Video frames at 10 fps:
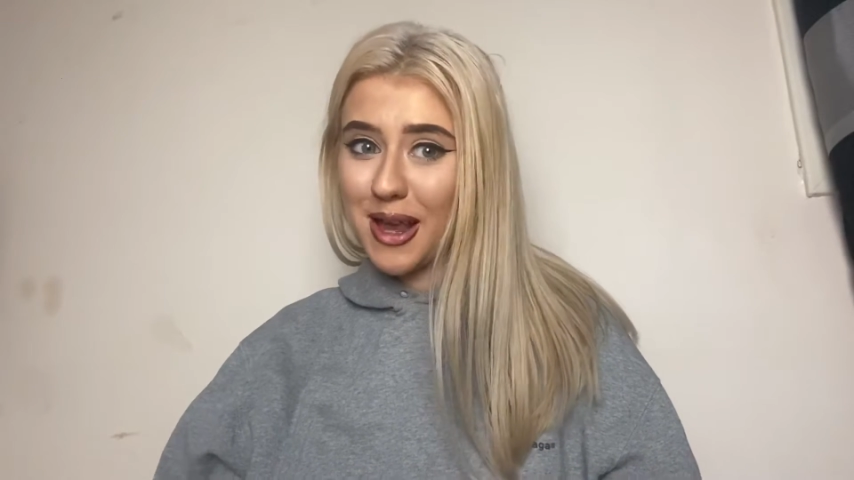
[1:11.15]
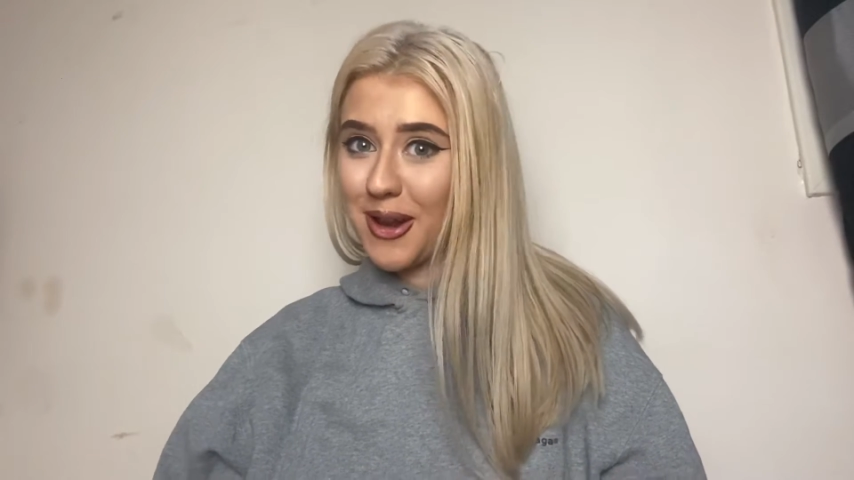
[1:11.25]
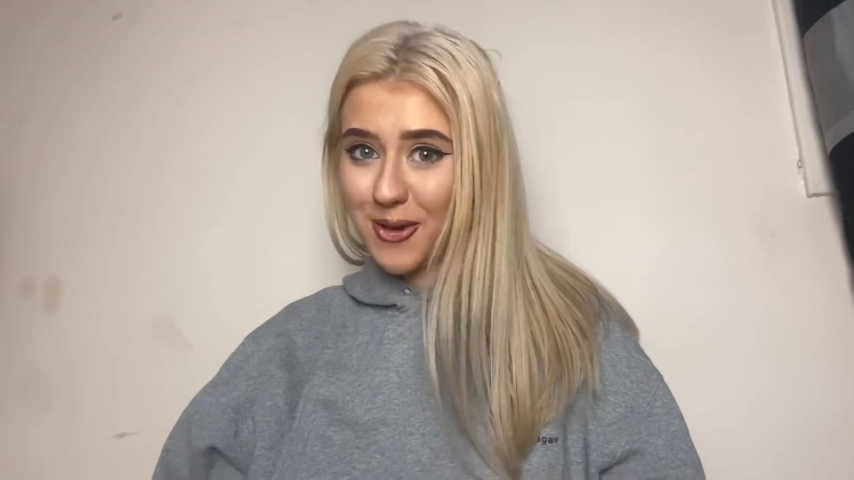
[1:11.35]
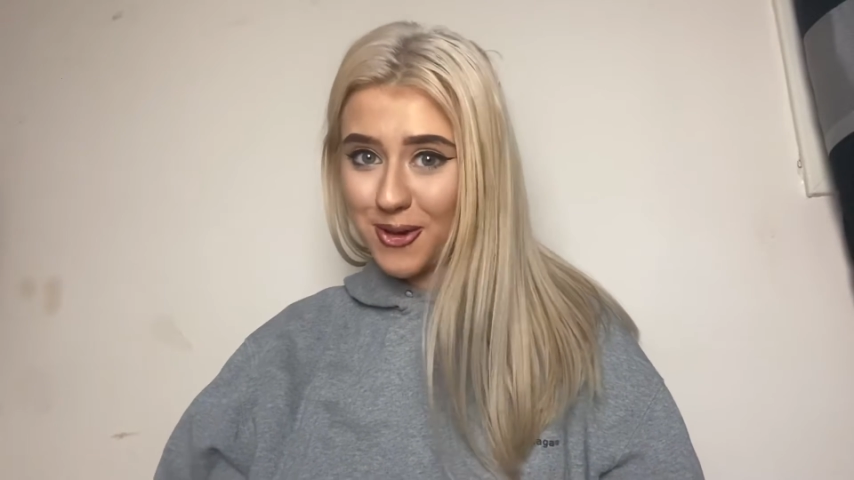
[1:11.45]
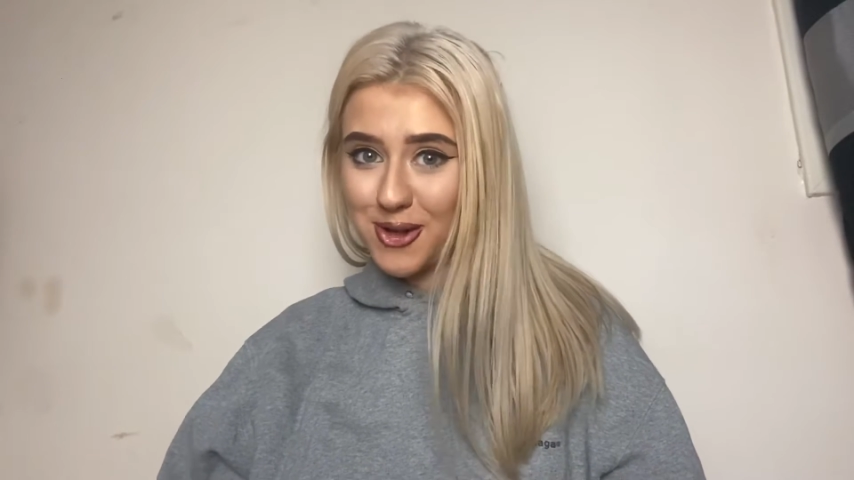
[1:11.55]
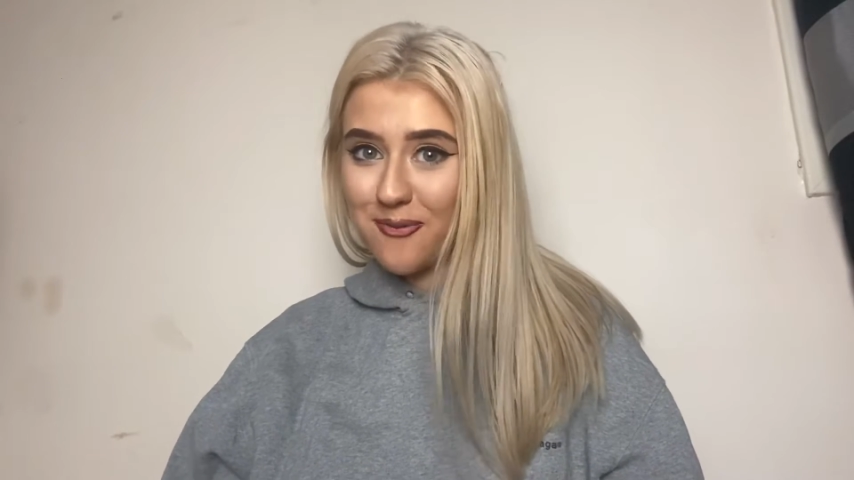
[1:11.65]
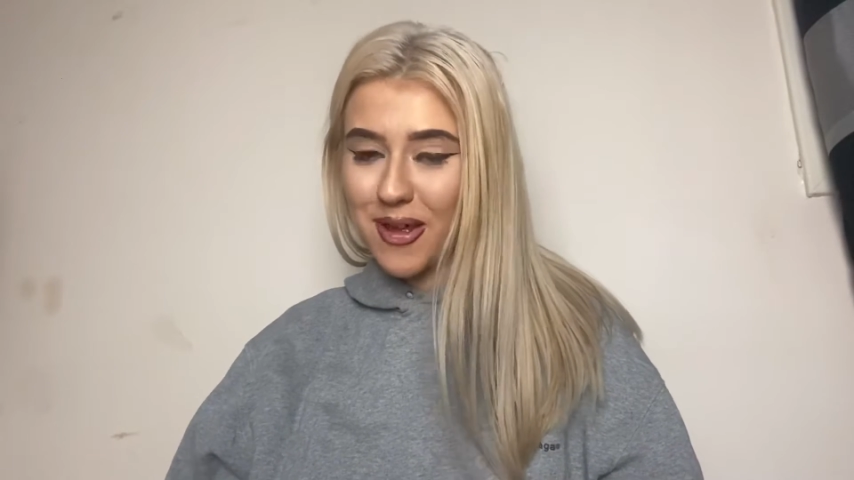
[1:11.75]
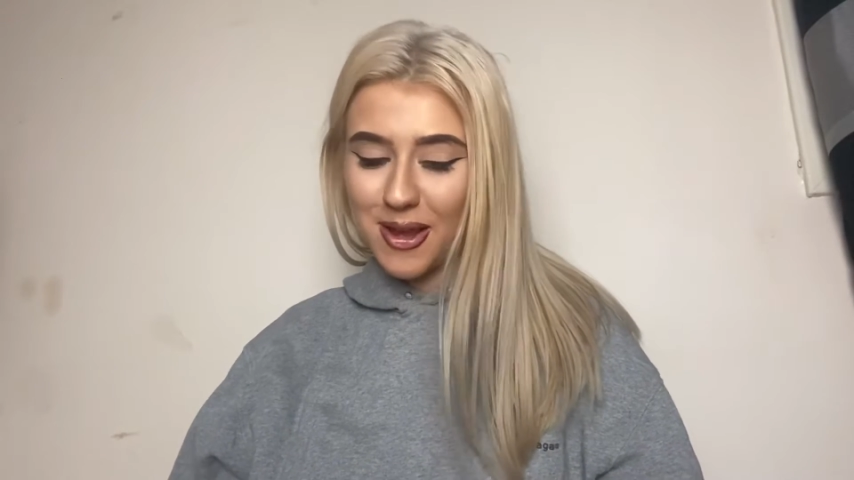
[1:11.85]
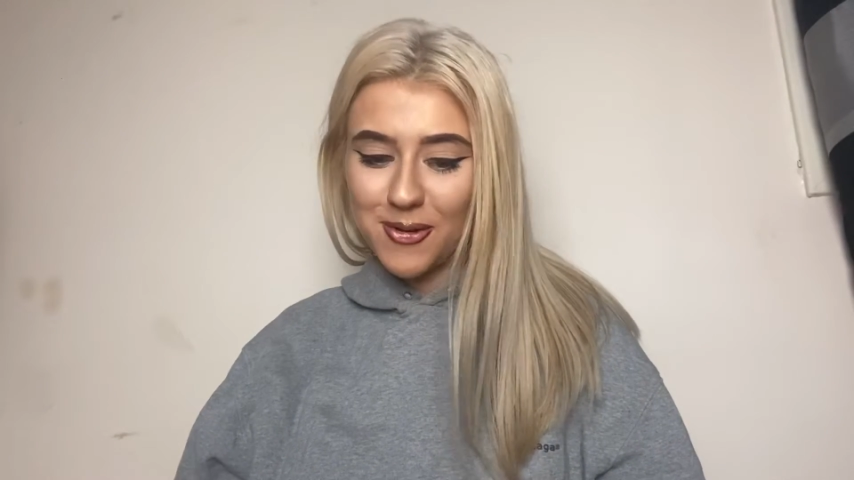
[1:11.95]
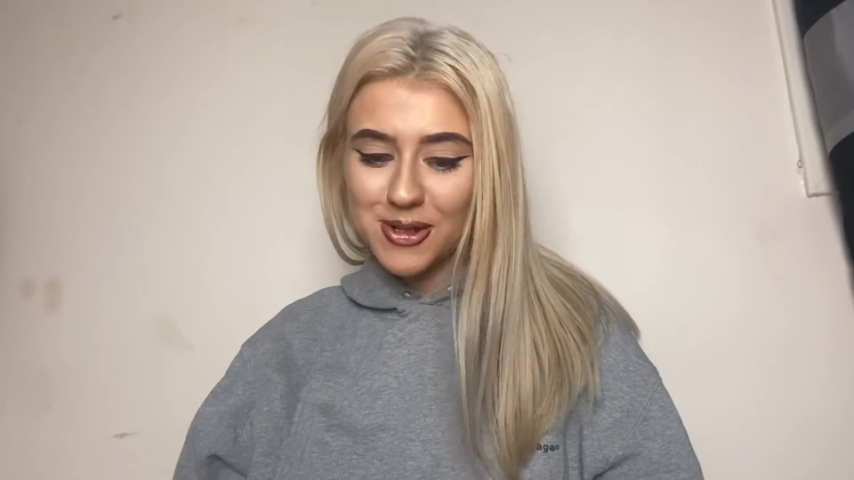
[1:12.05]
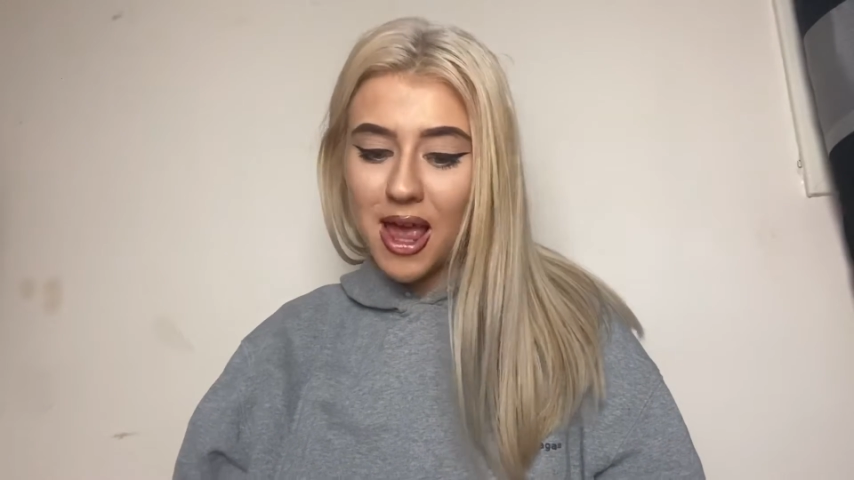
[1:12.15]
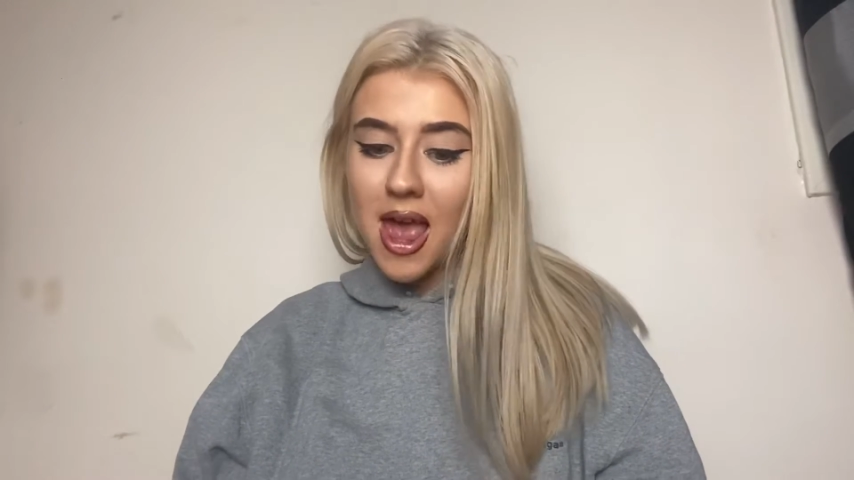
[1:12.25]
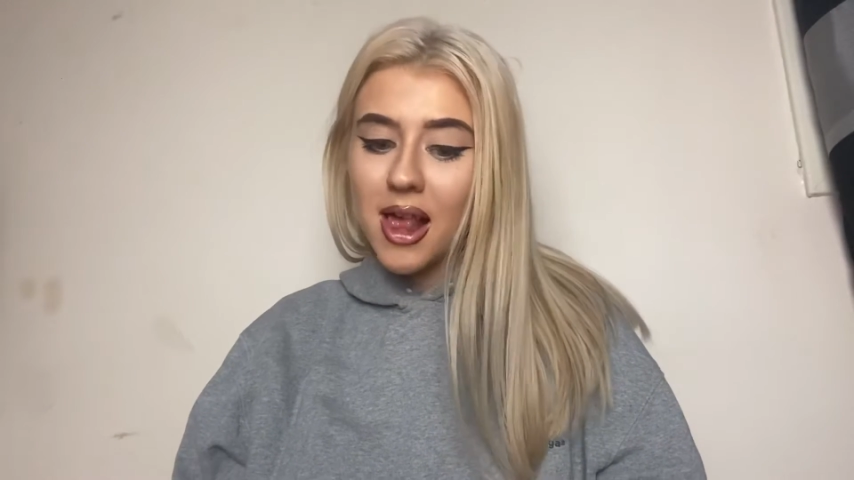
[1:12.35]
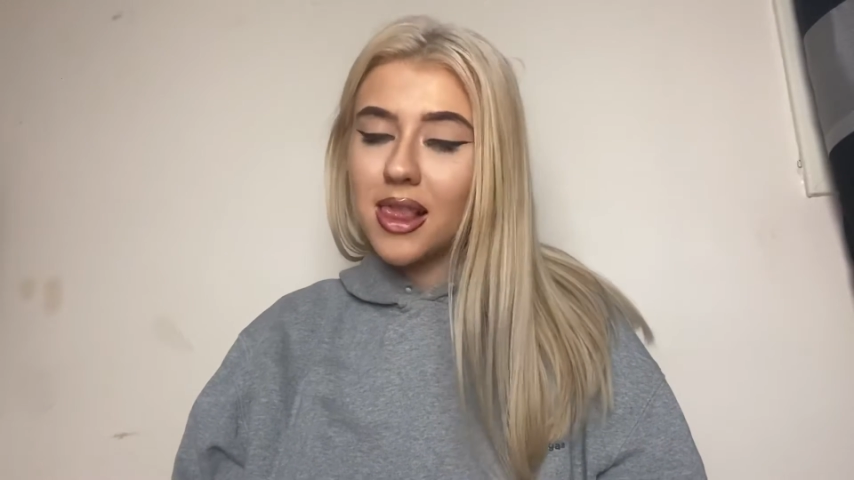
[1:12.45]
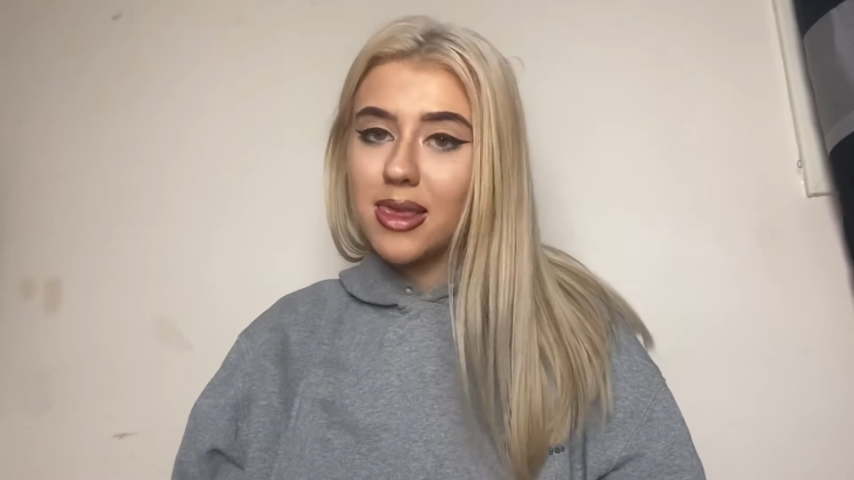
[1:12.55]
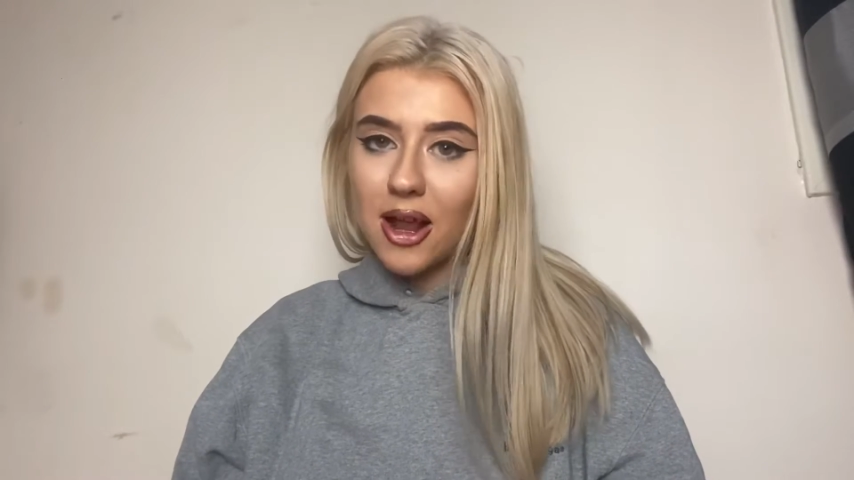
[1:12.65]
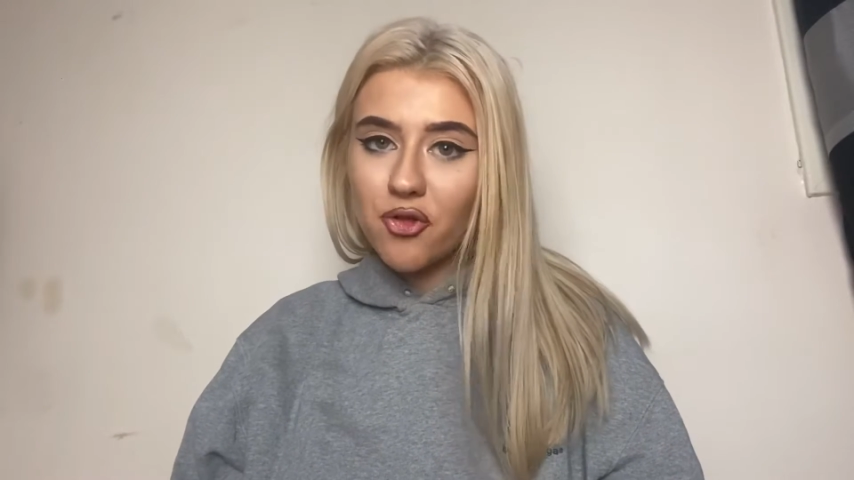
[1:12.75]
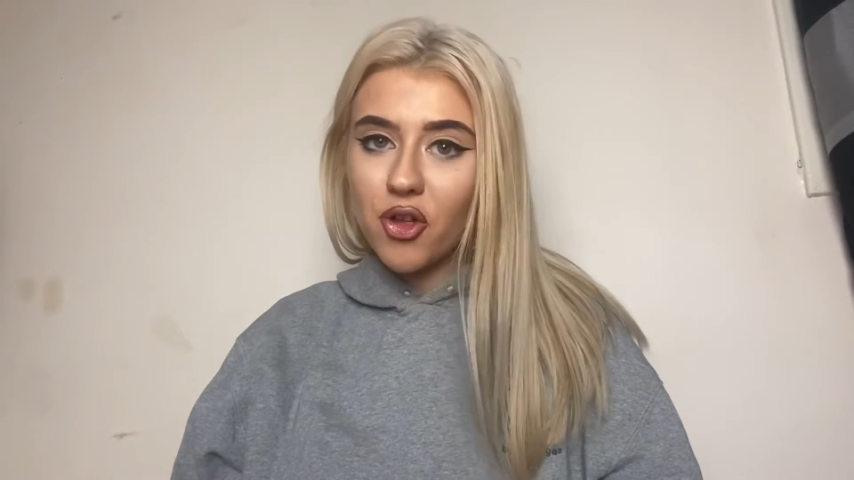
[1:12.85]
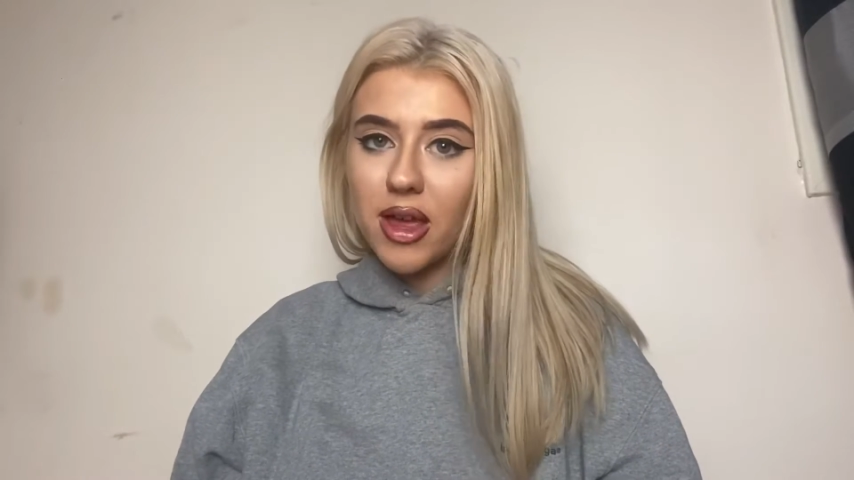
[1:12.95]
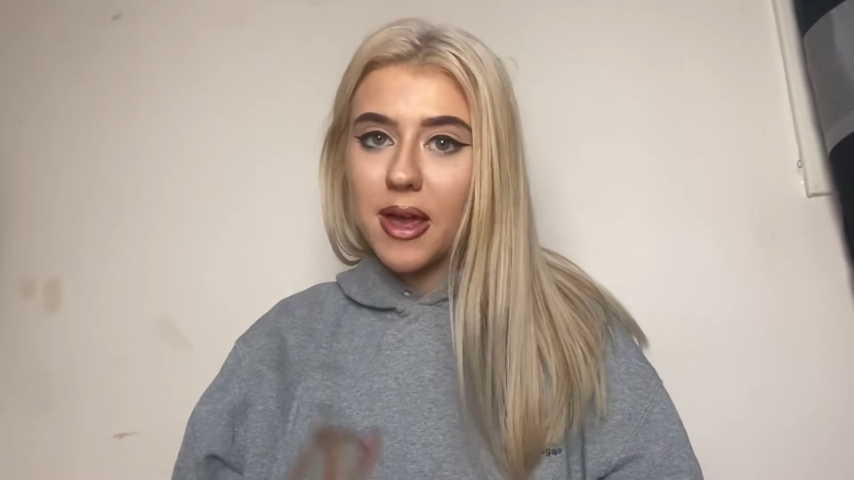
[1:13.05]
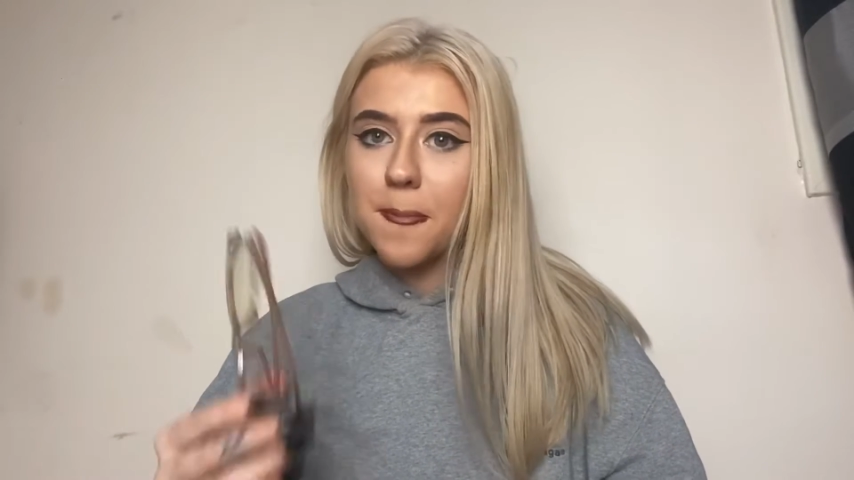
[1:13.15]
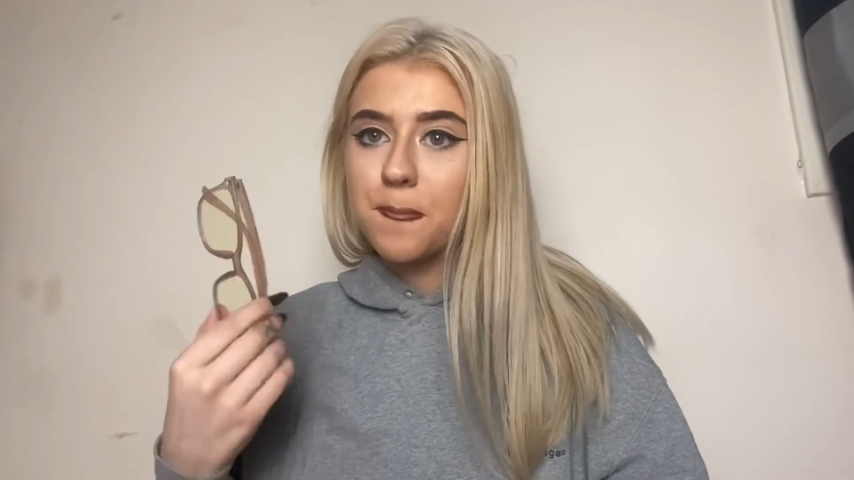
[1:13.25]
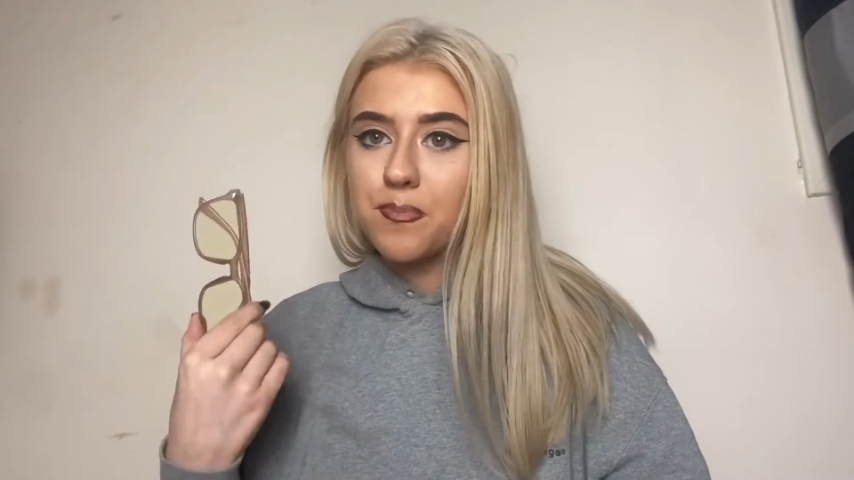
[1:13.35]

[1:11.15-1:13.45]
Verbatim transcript: and YouTube videos, literally